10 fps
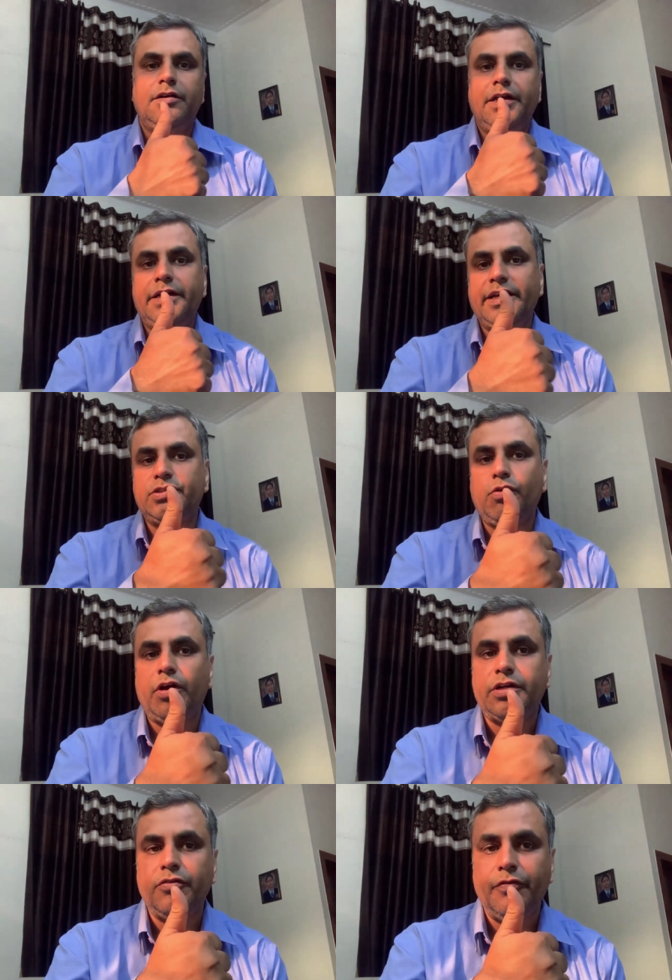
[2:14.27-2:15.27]
it has
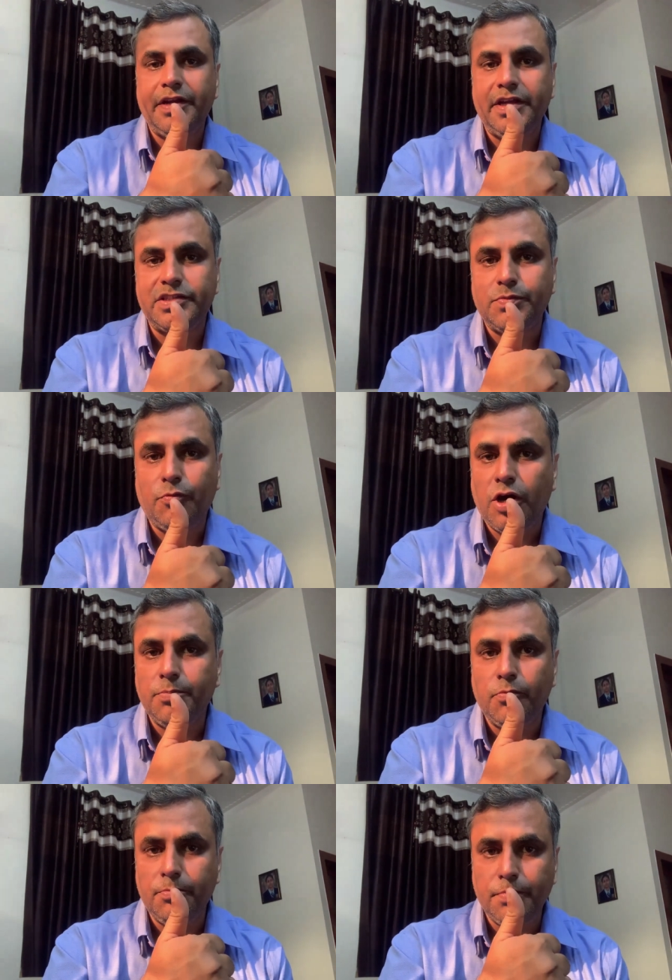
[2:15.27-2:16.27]
got a very small
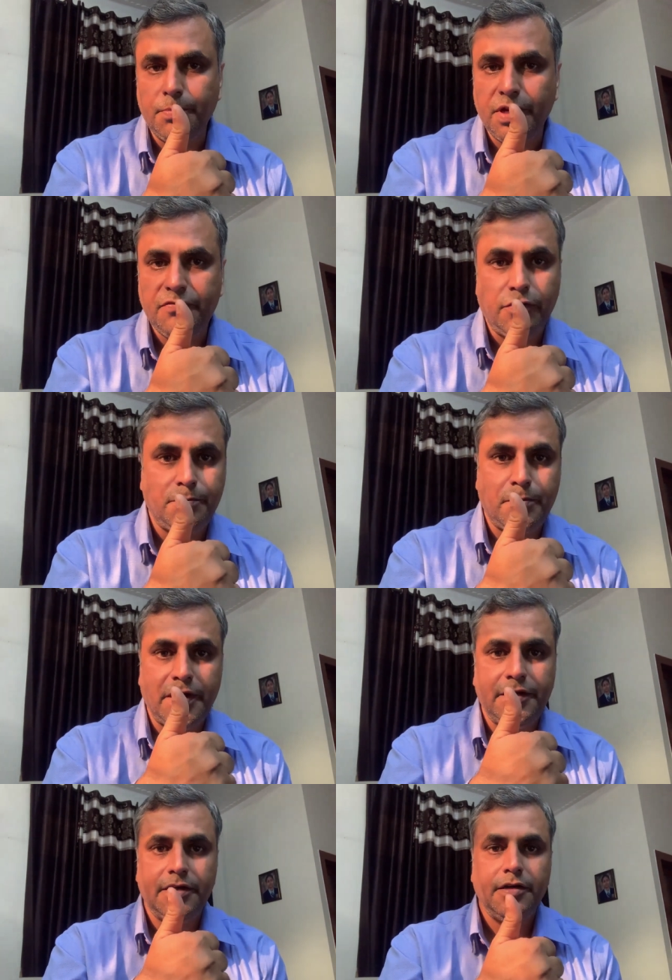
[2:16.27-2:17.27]
memory footprint.